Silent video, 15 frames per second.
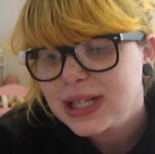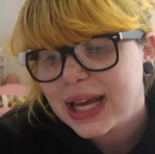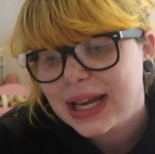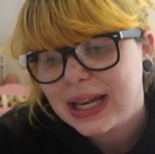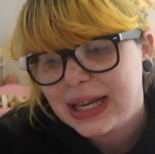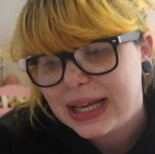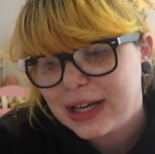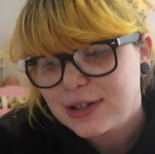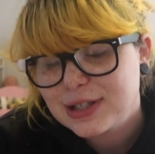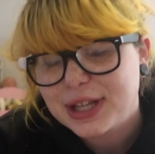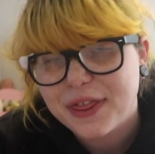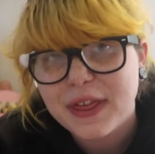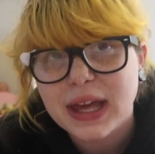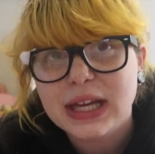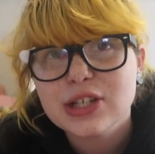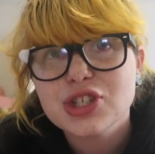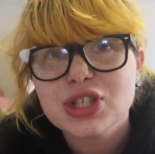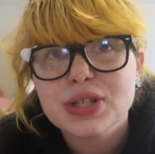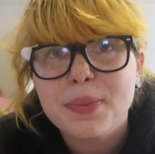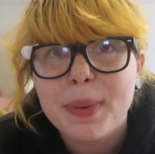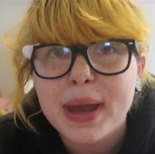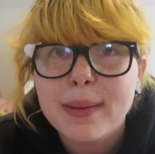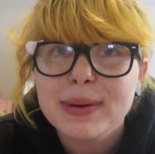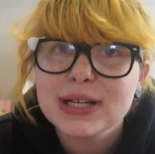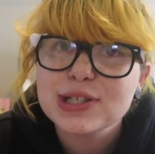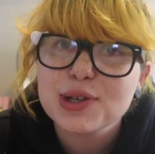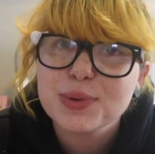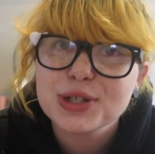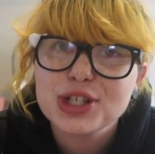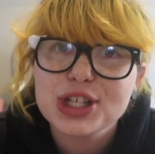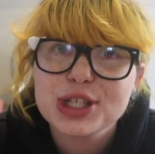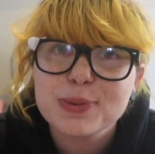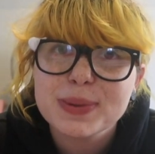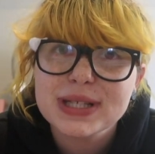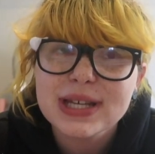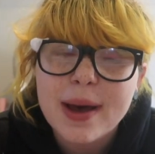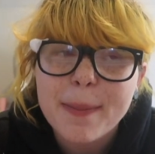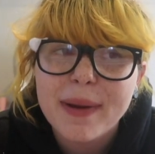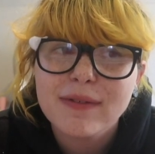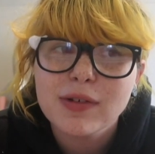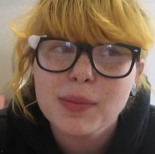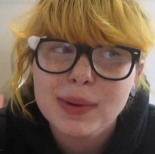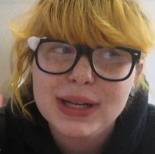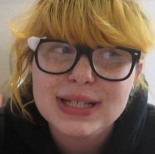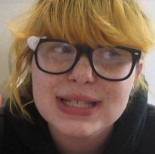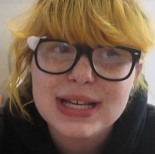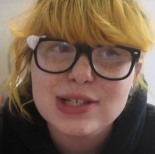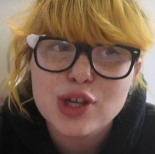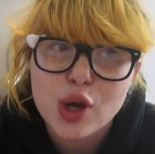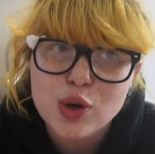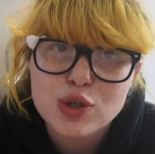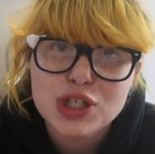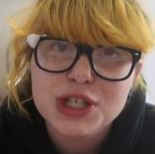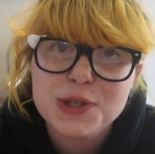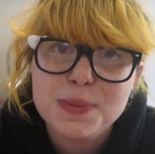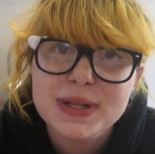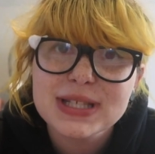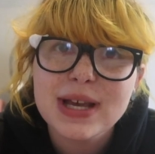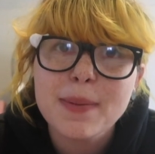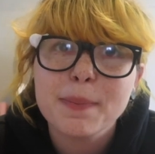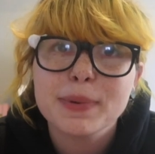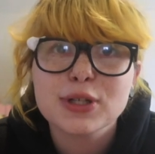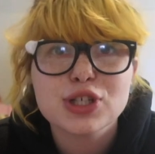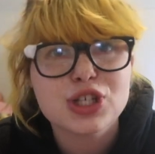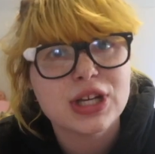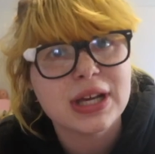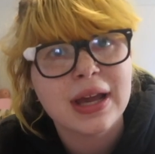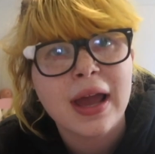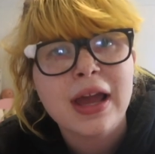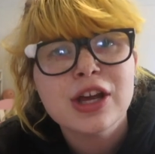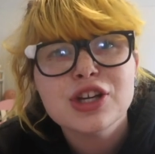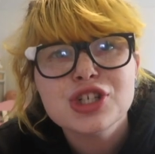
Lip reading: And here's the thing, is she's a baby, so when she spits up, everybody says, oh, she spits up, but she